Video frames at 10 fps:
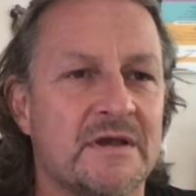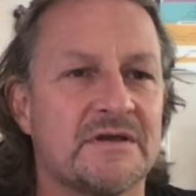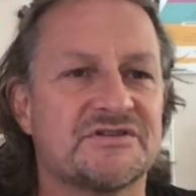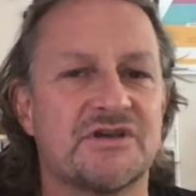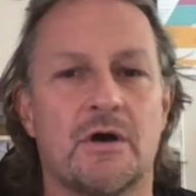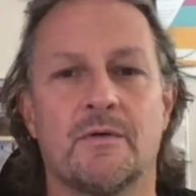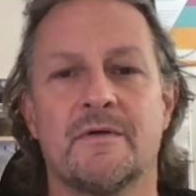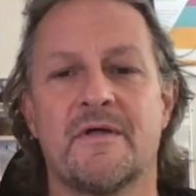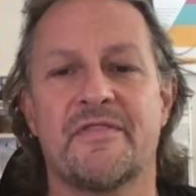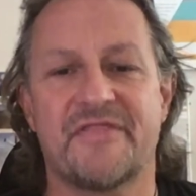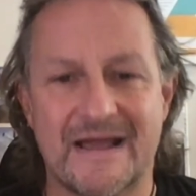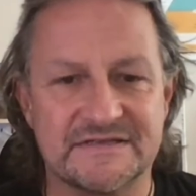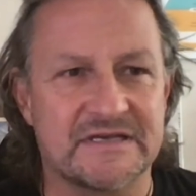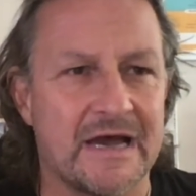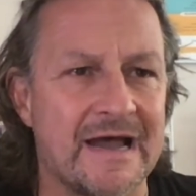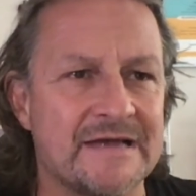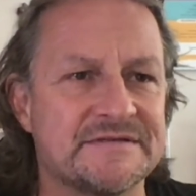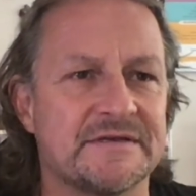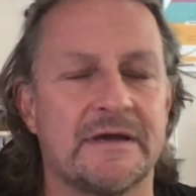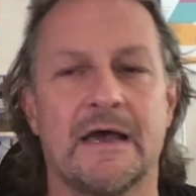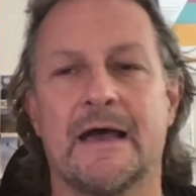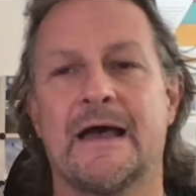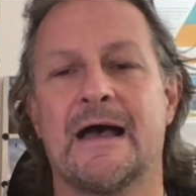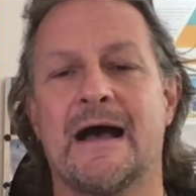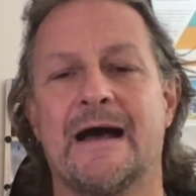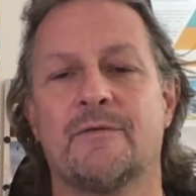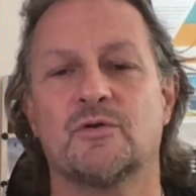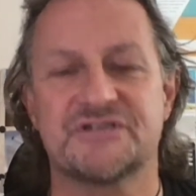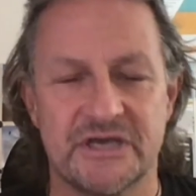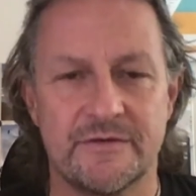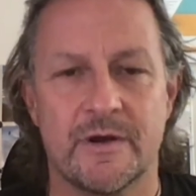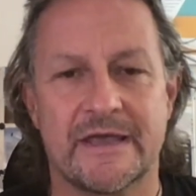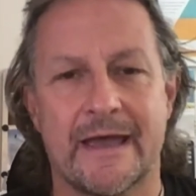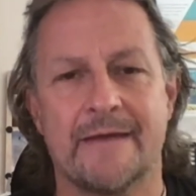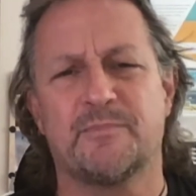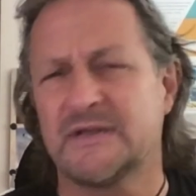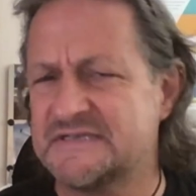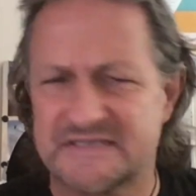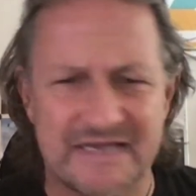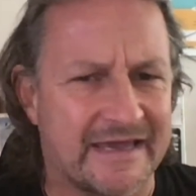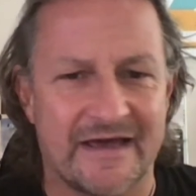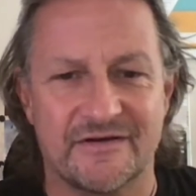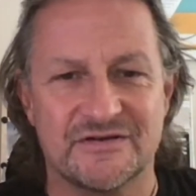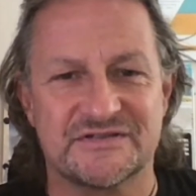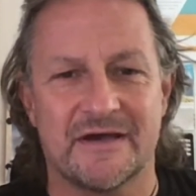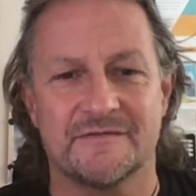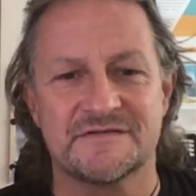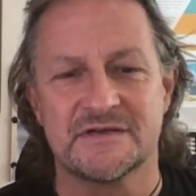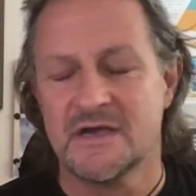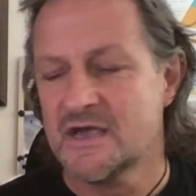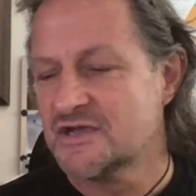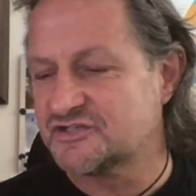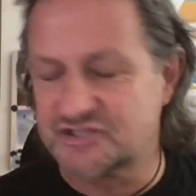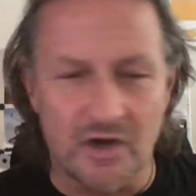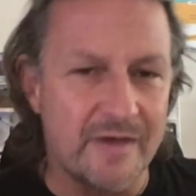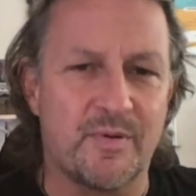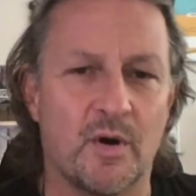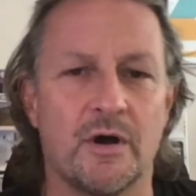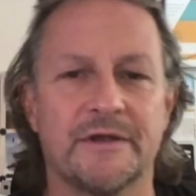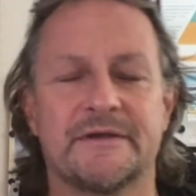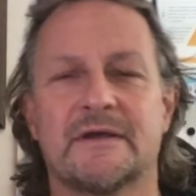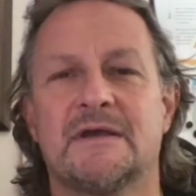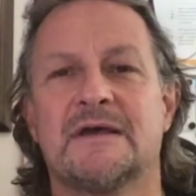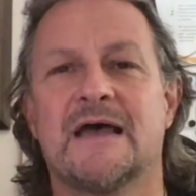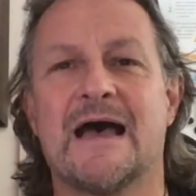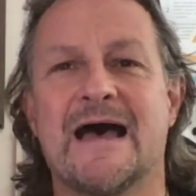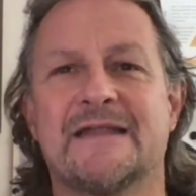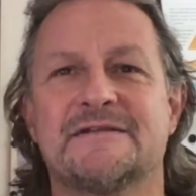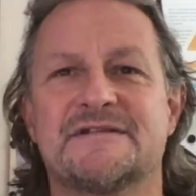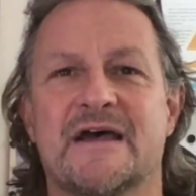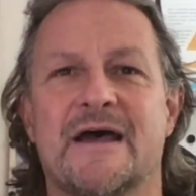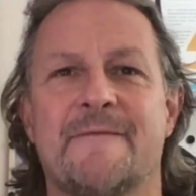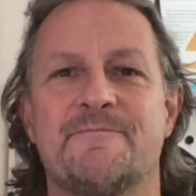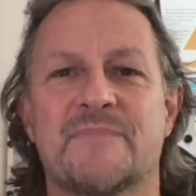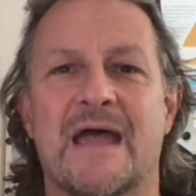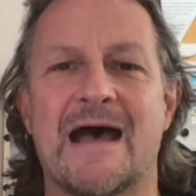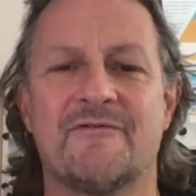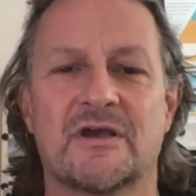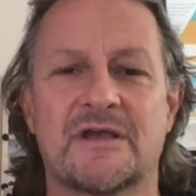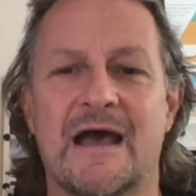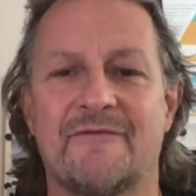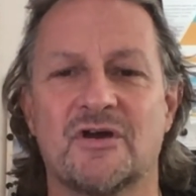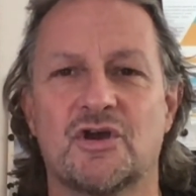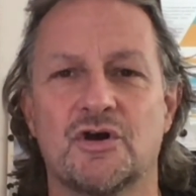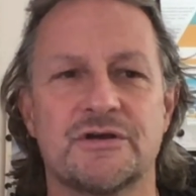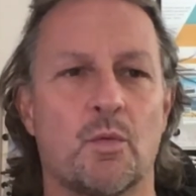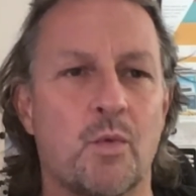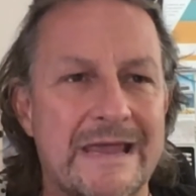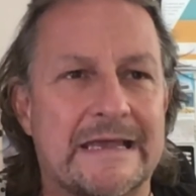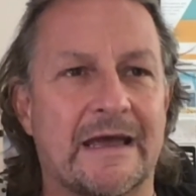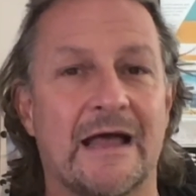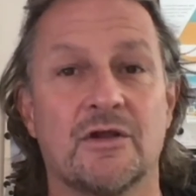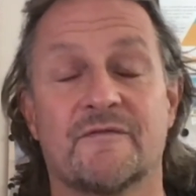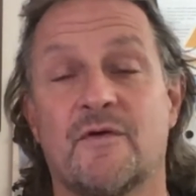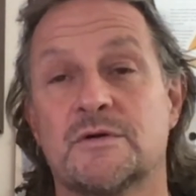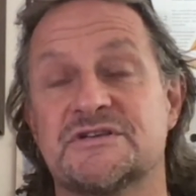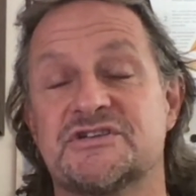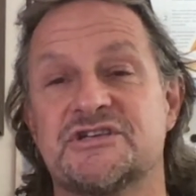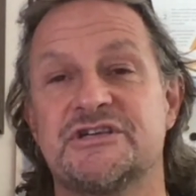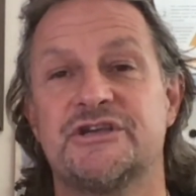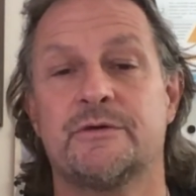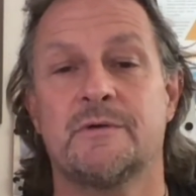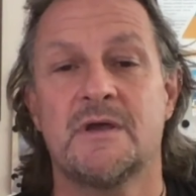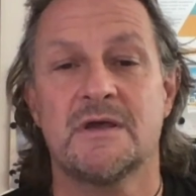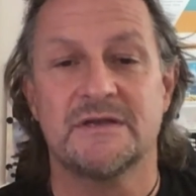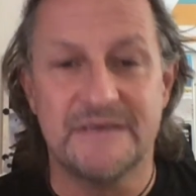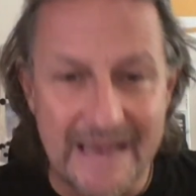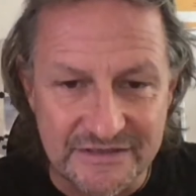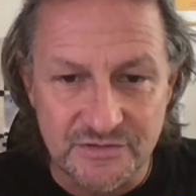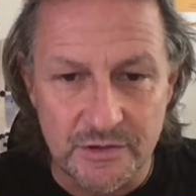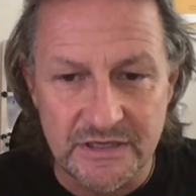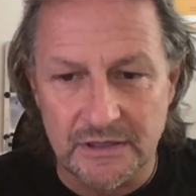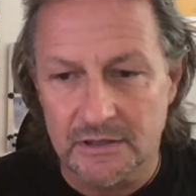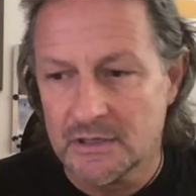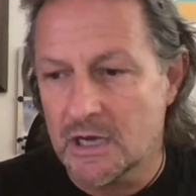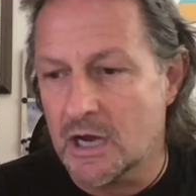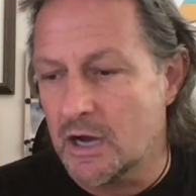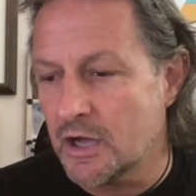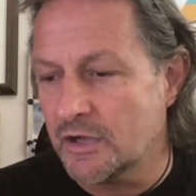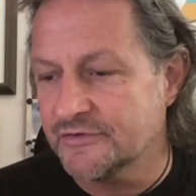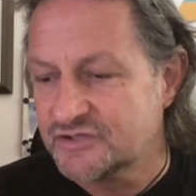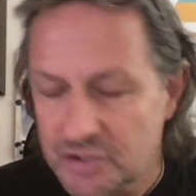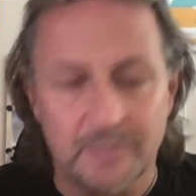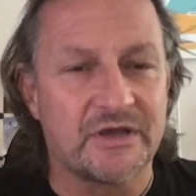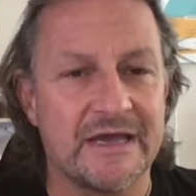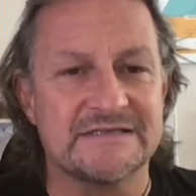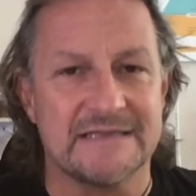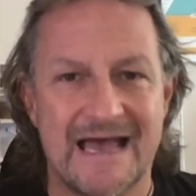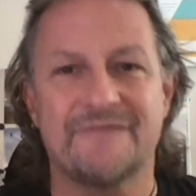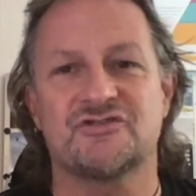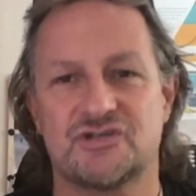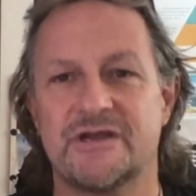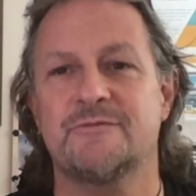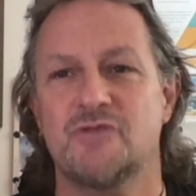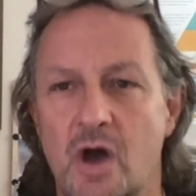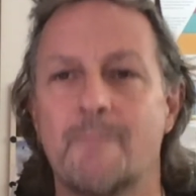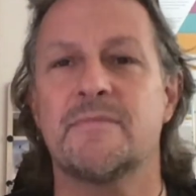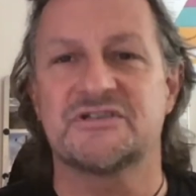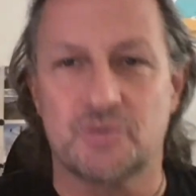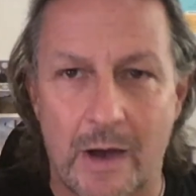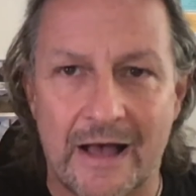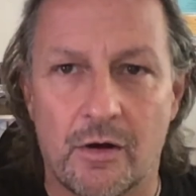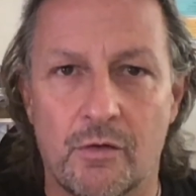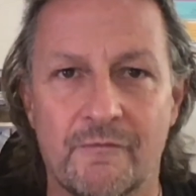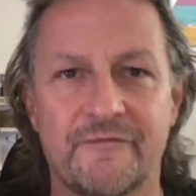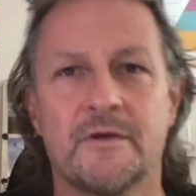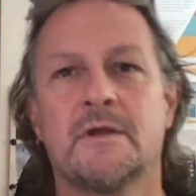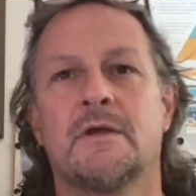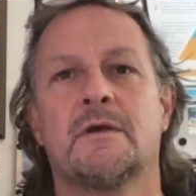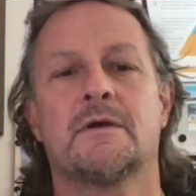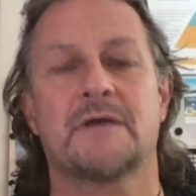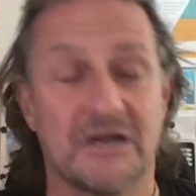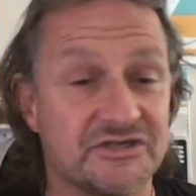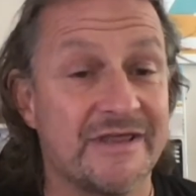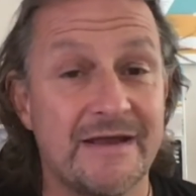So thanks, guys. I will see you again. Please take care of yourselves. So important. And have a good week. I look forward to seeing you next week on the Trouble Kids live stream number 12. Catch you then.